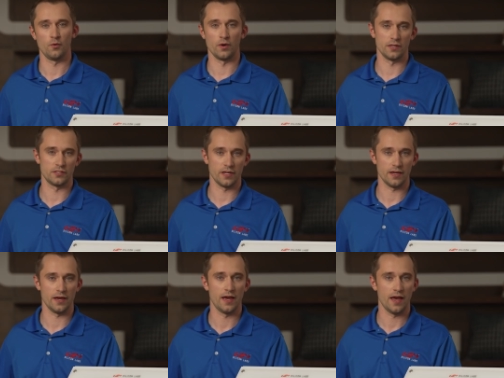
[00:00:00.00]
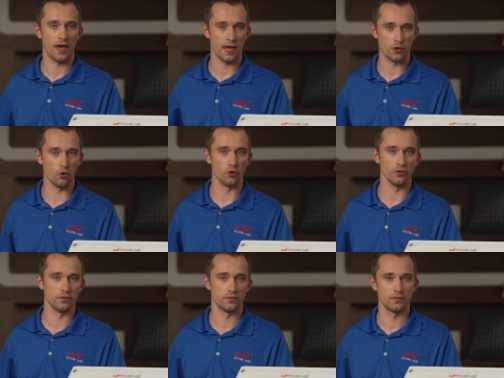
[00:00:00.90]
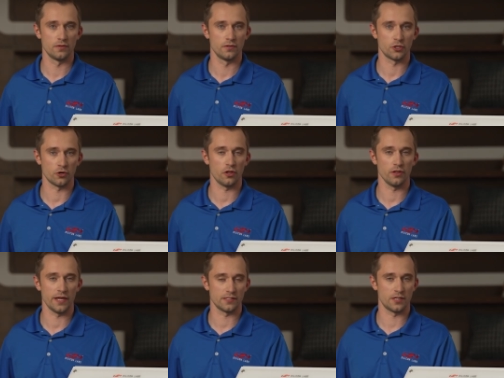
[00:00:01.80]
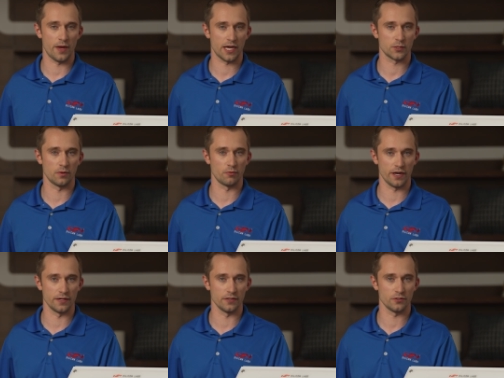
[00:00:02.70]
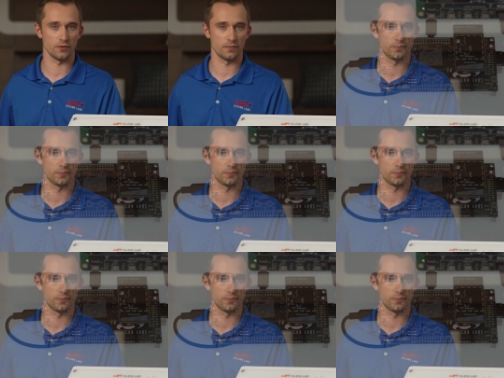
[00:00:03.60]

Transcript: When I say, hey Google, Turn all lights to maximum brightness.